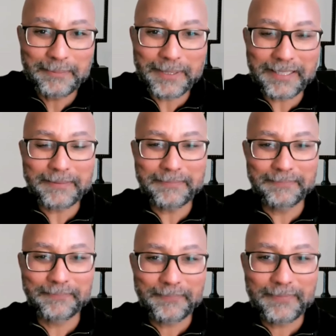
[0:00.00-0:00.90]
but
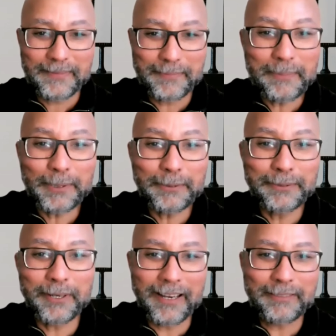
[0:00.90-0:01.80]
people who
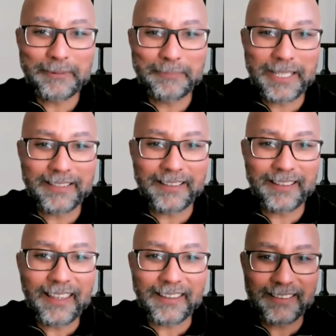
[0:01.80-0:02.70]
know how to bake a
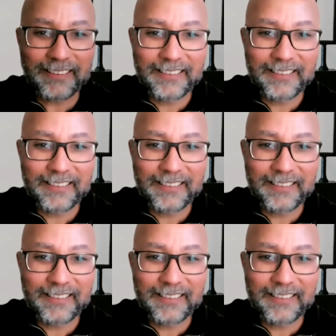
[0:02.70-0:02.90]
cake.